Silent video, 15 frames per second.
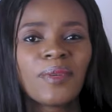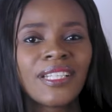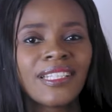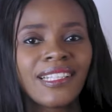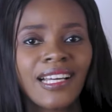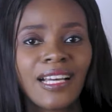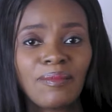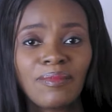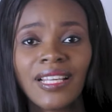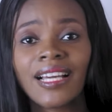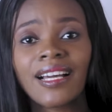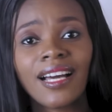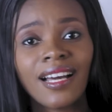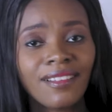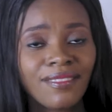money now. I'm
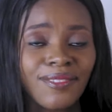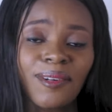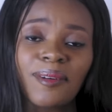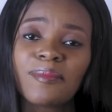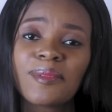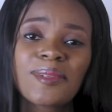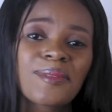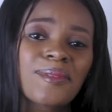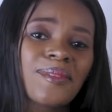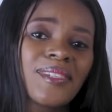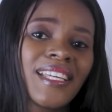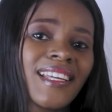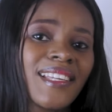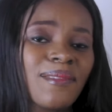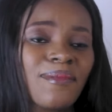like, ah, for almost 2
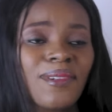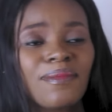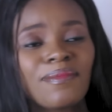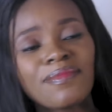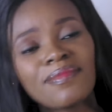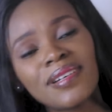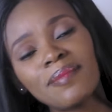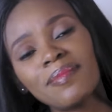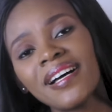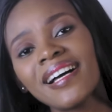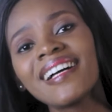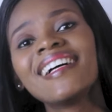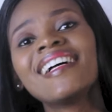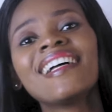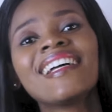years. Well,
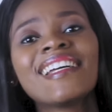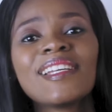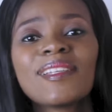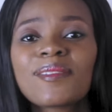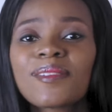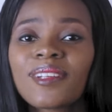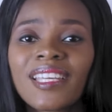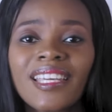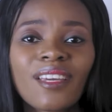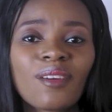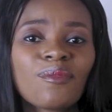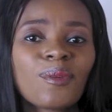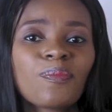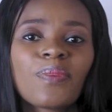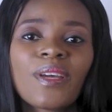Baba, it's okay.
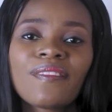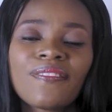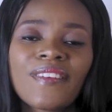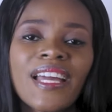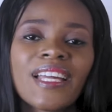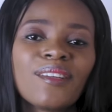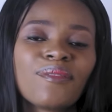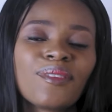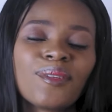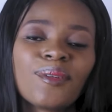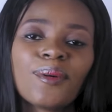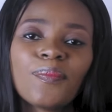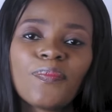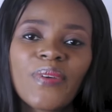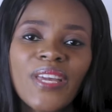If you pay, fine. If you
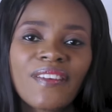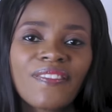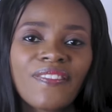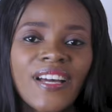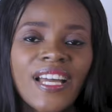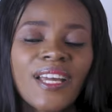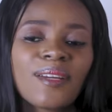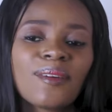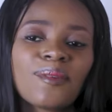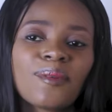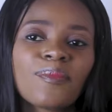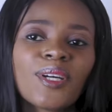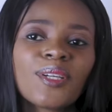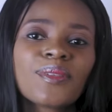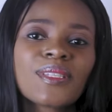don't pay, fine. You know,
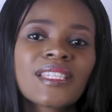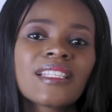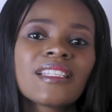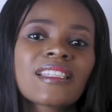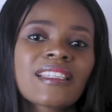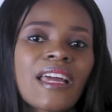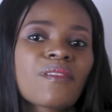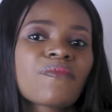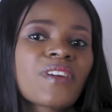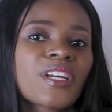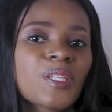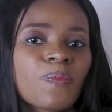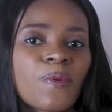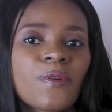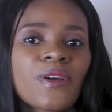but you see, this kind of
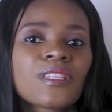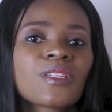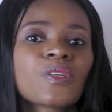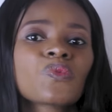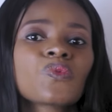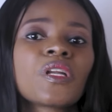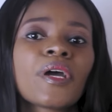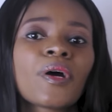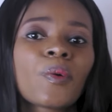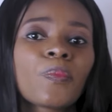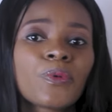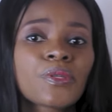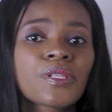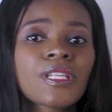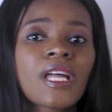experiences would
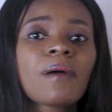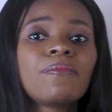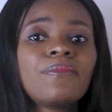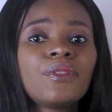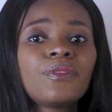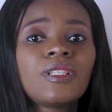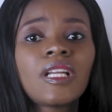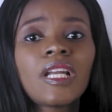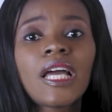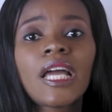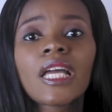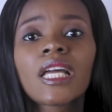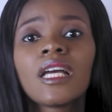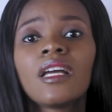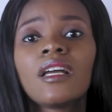help you start building,
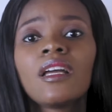like,